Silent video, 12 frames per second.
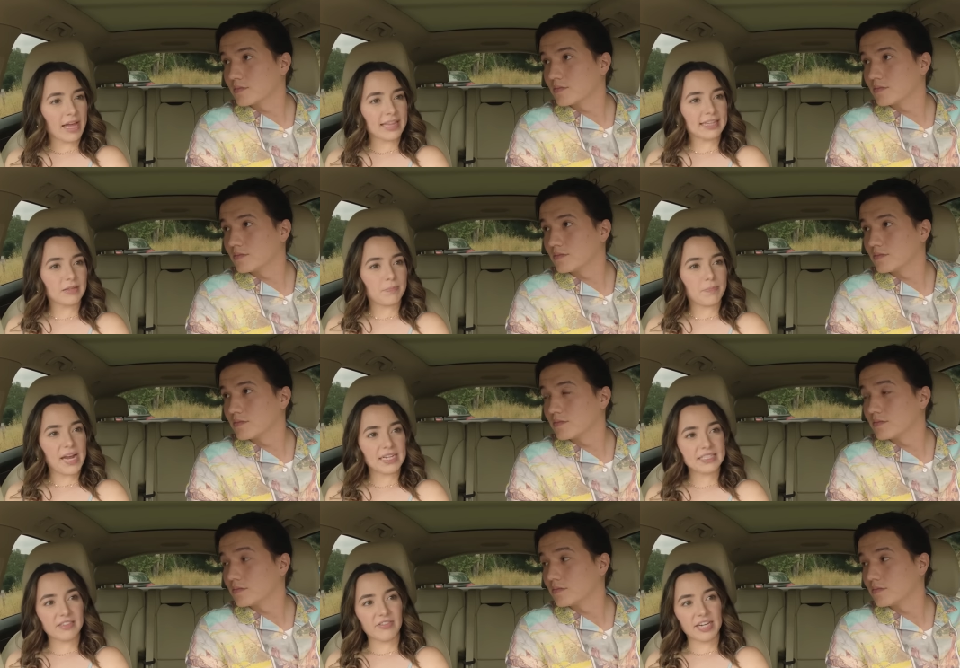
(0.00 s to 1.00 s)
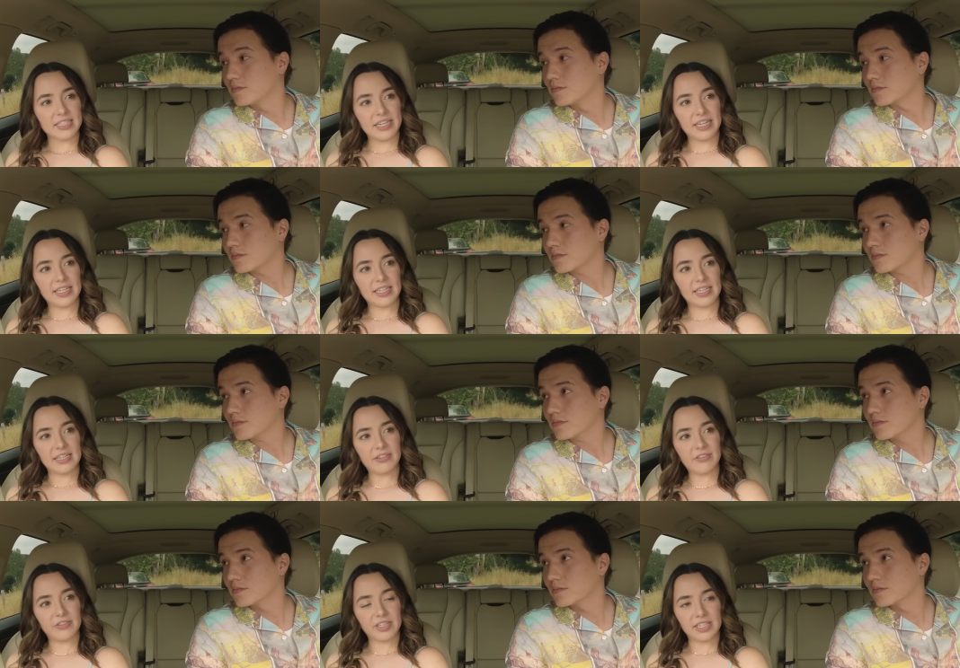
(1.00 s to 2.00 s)
Speaker 1: I think the best advice I can
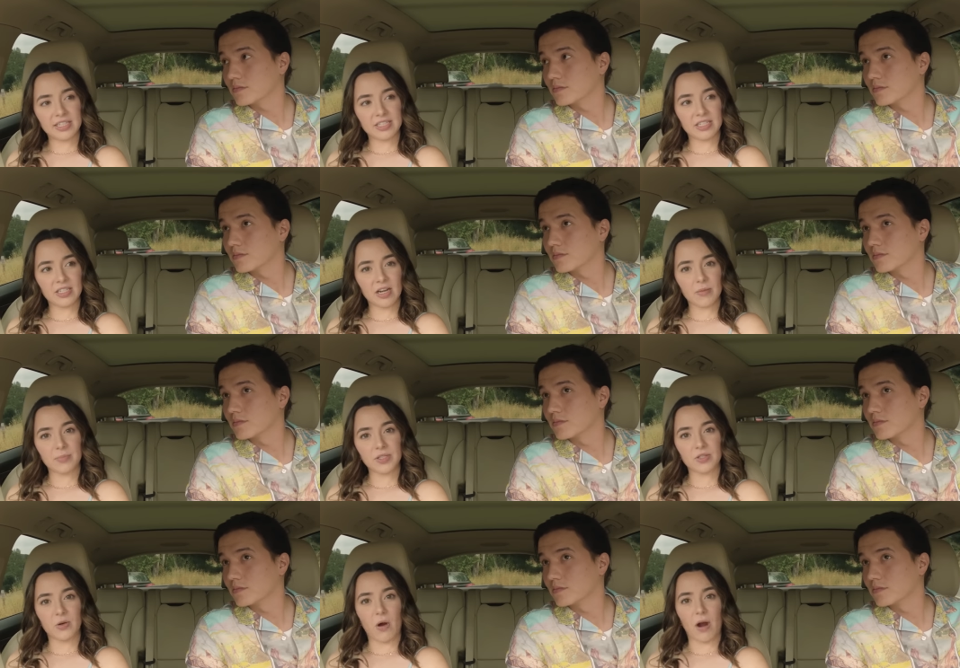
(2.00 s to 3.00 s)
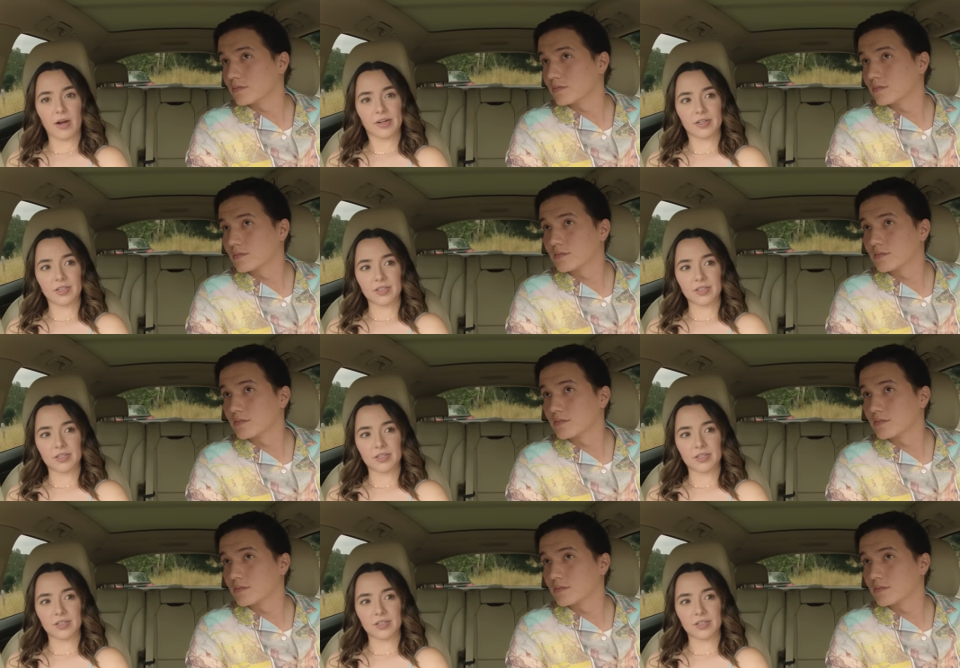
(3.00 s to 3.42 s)
give is to not be so hard on